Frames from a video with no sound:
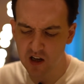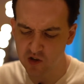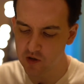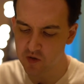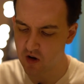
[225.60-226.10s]
I
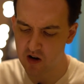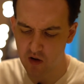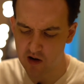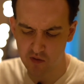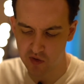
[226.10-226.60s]
assume so.
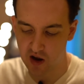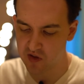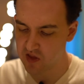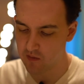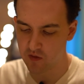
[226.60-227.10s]
I
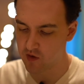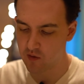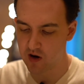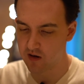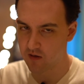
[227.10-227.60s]
think that would
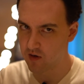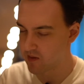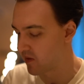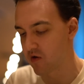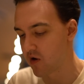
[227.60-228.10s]
require quite
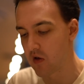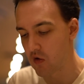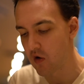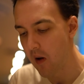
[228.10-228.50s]
a big change.